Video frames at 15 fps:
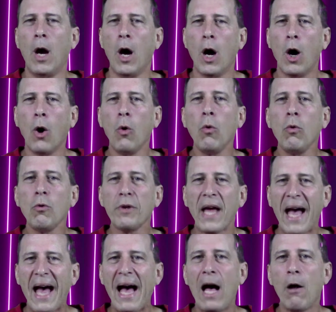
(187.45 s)
hold
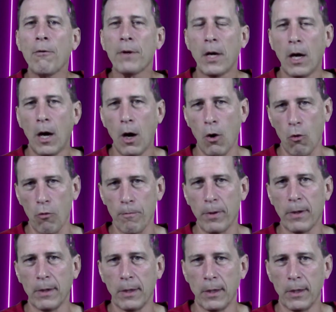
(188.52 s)
out hope